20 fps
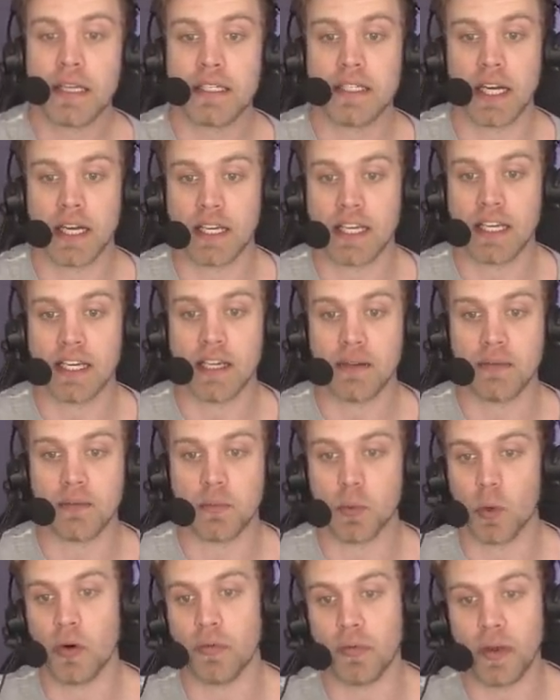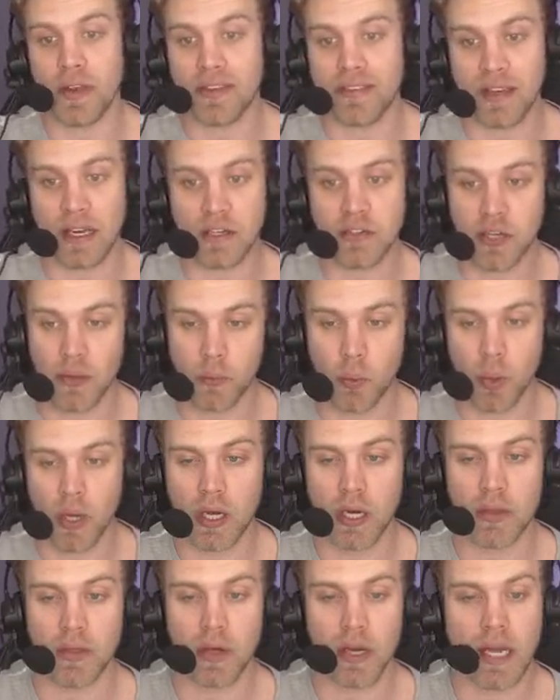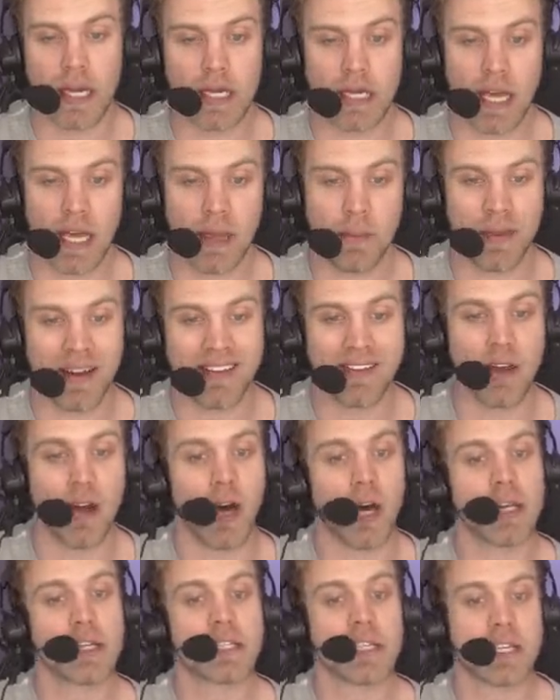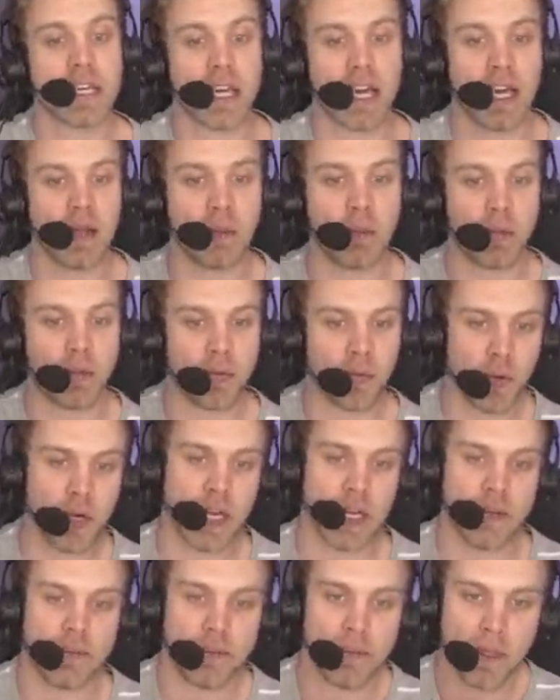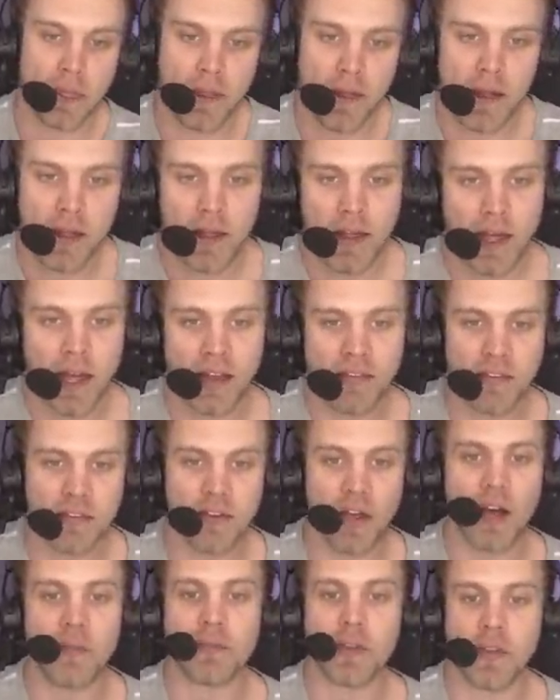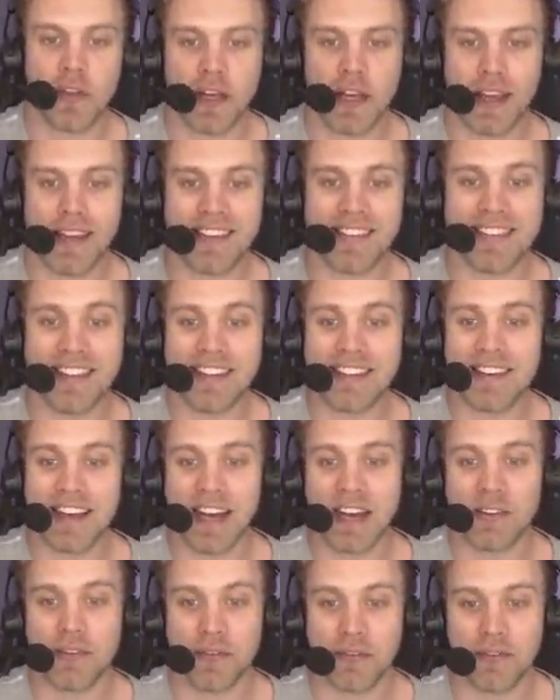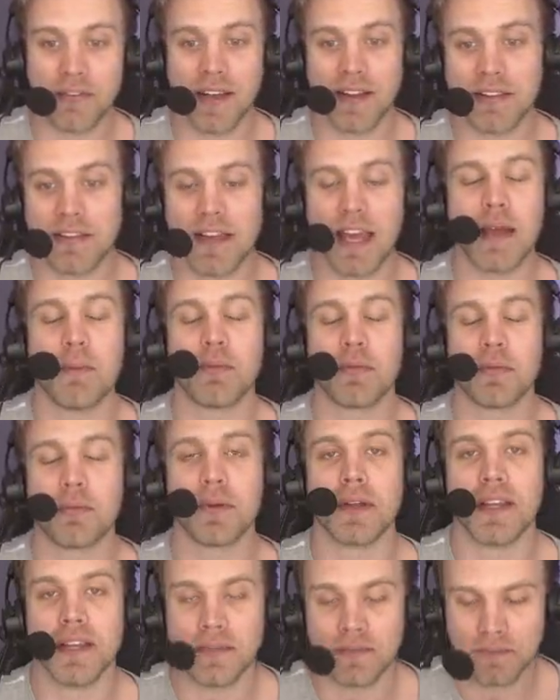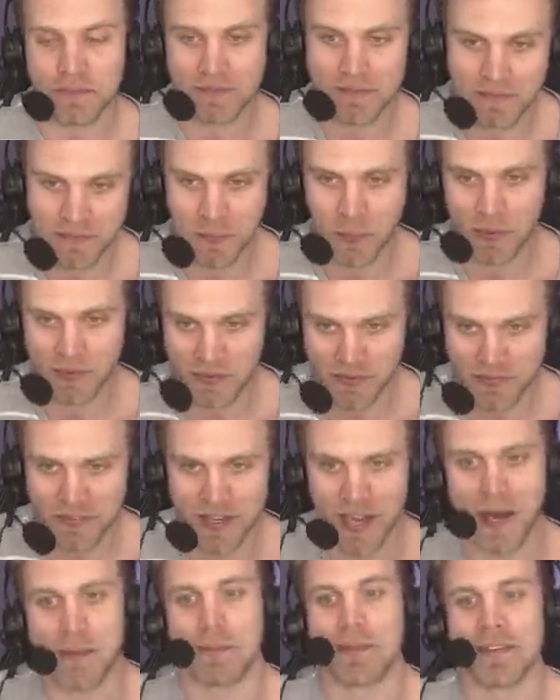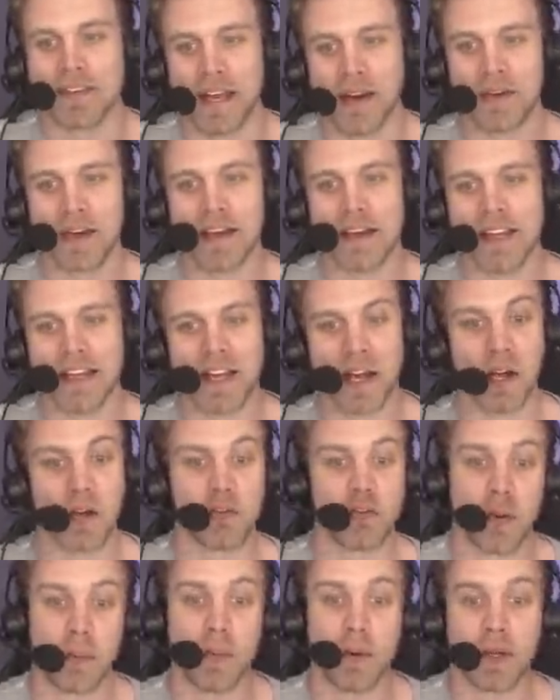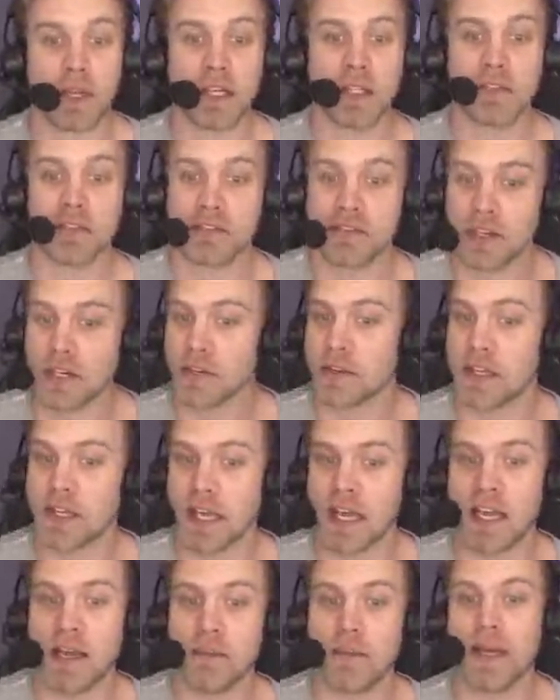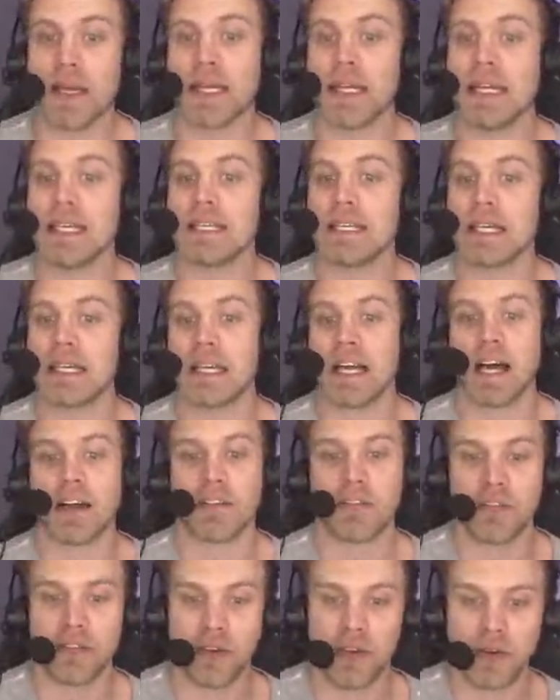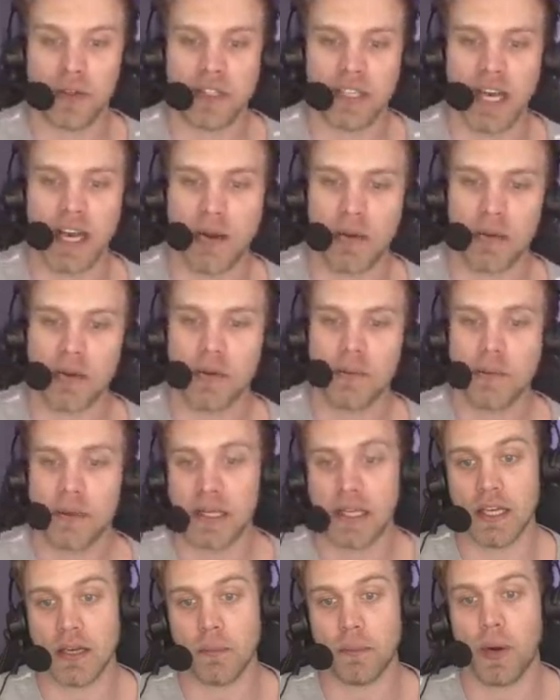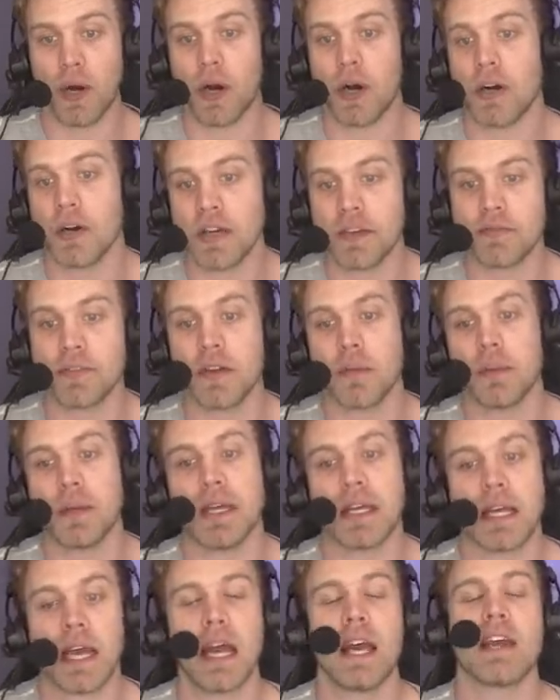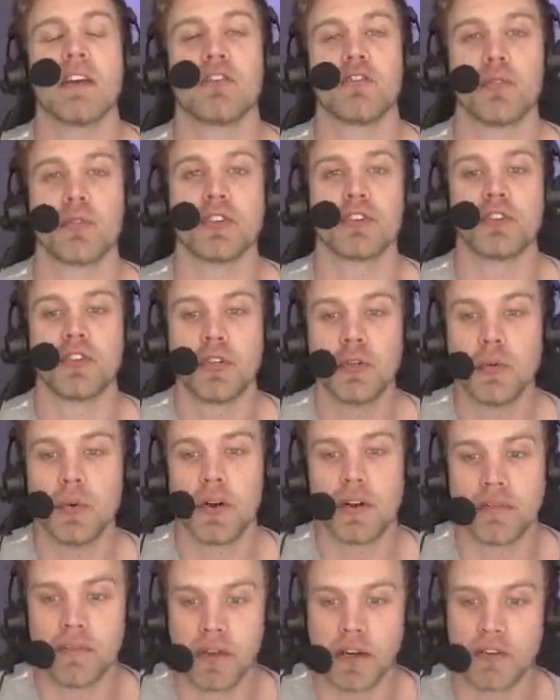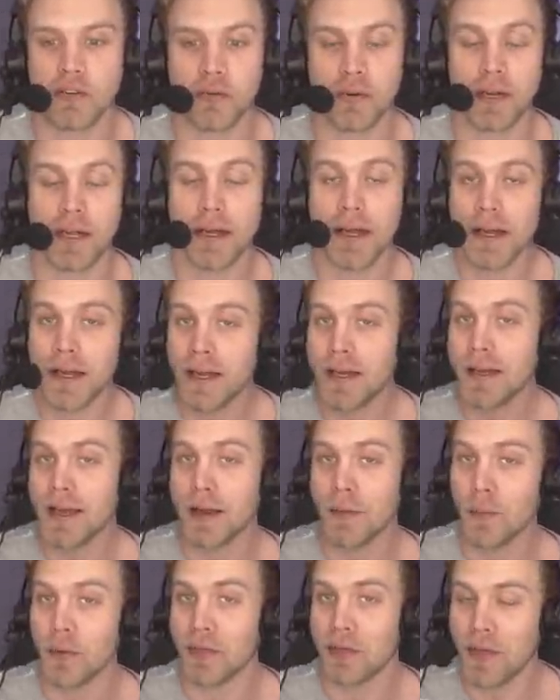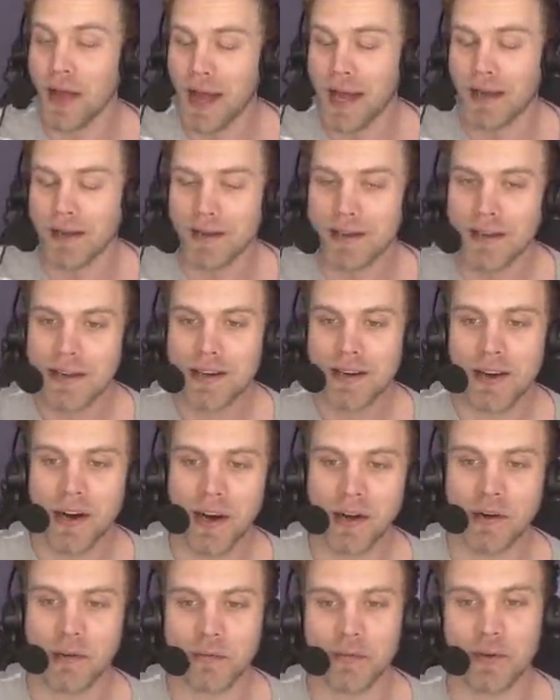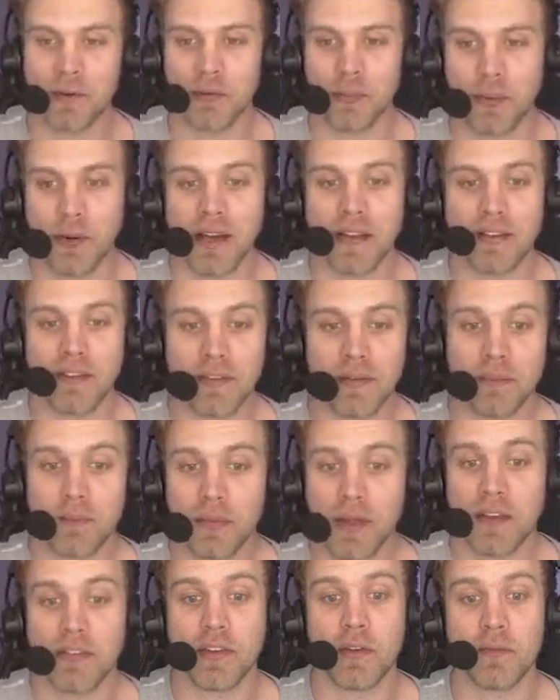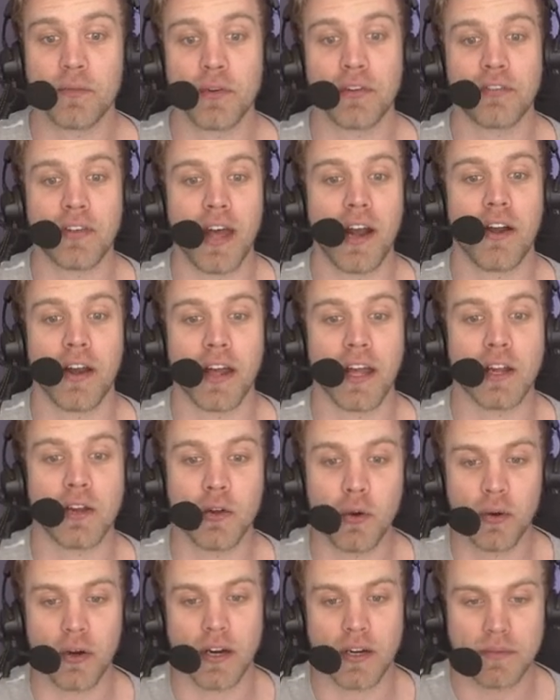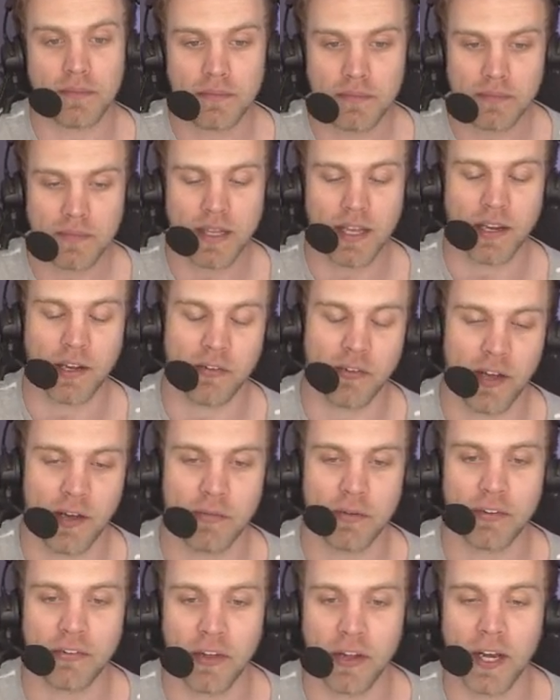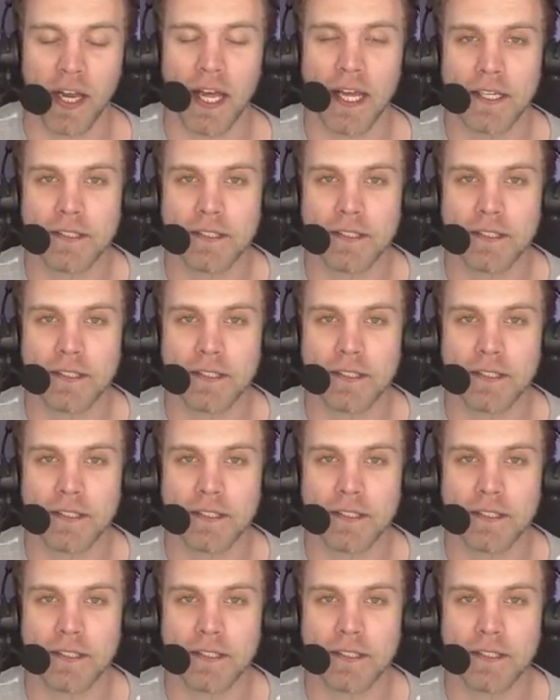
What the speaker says: Ducky and Wolfie synced up well in the late game, and it's on to Game 3. As is often the case these kinds of sets, Game 3 was a stop. Scary D got a triple kill to start the game, and he did not slow down. He and Paul lifted PK into a 2-1 victory, and with that, on to first place. That's it for Saturday. Gore, kick us off for Sunday.